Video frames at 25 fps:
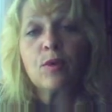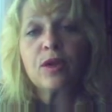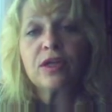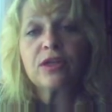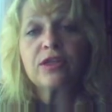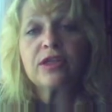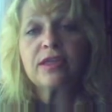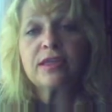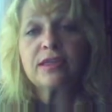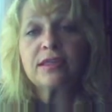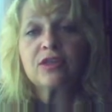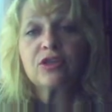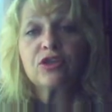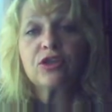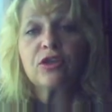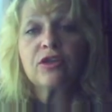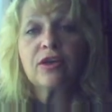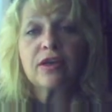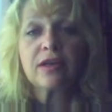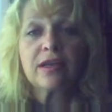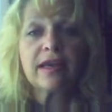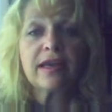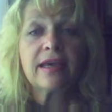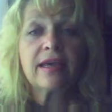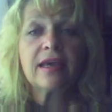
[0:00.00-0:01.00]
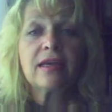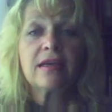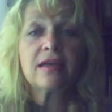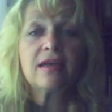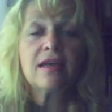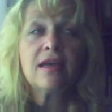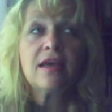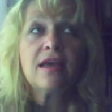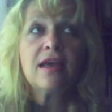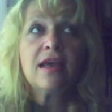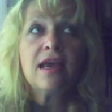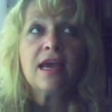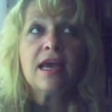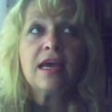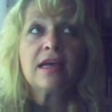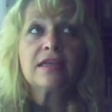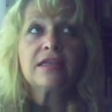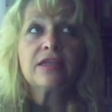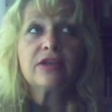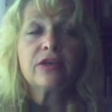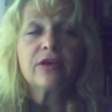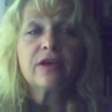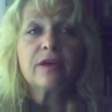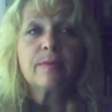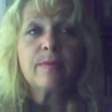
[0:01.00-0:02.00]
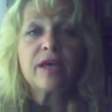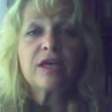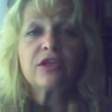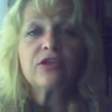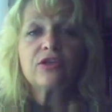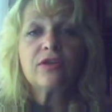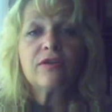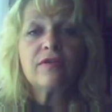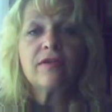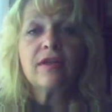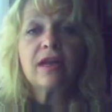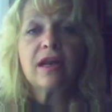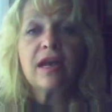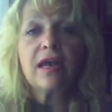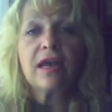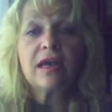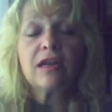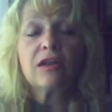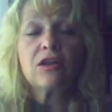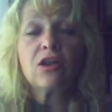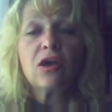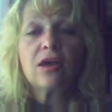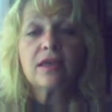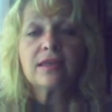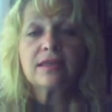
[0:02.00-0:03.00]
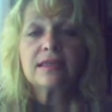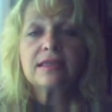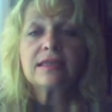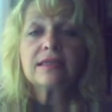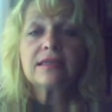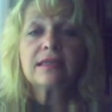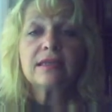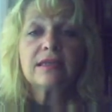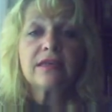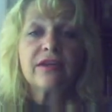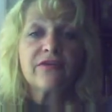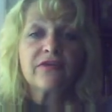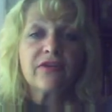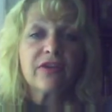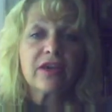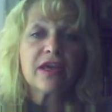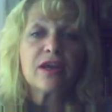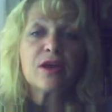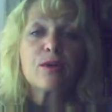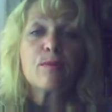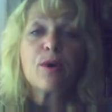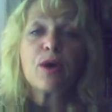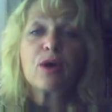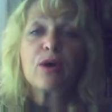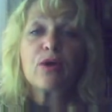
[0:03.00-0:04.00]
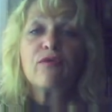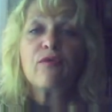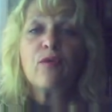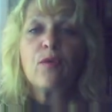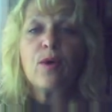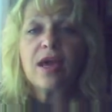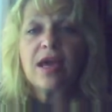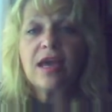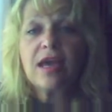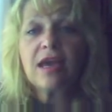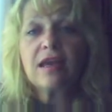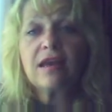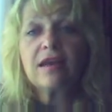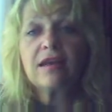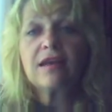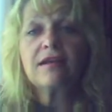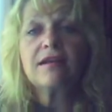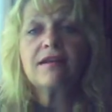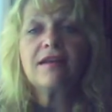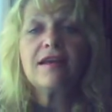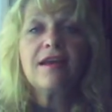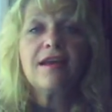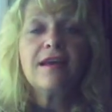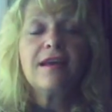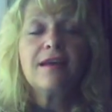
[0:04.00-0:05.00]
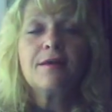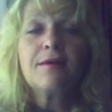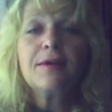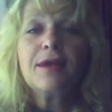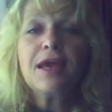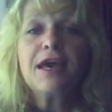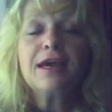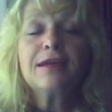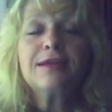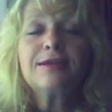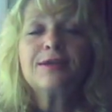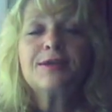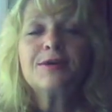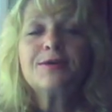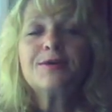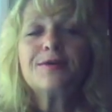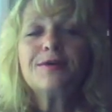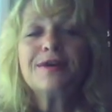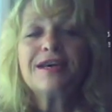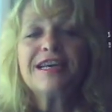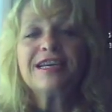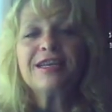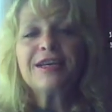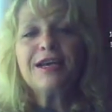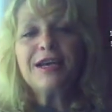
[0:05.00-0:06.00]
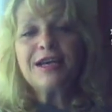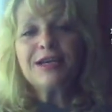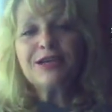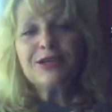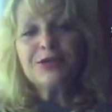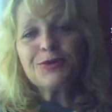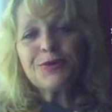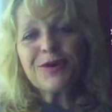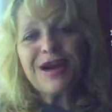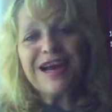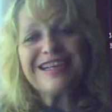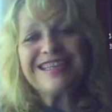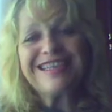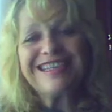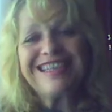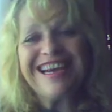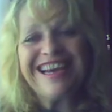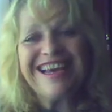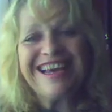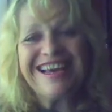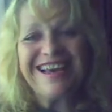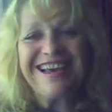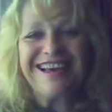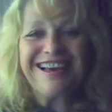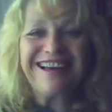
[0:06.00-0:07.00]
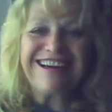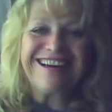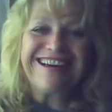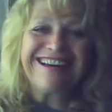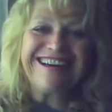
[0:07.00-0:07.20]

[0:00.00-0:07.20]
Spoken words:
What does she look like? And Terry mentioned that I had lost a significant amount of weight, and yeah, so interesting.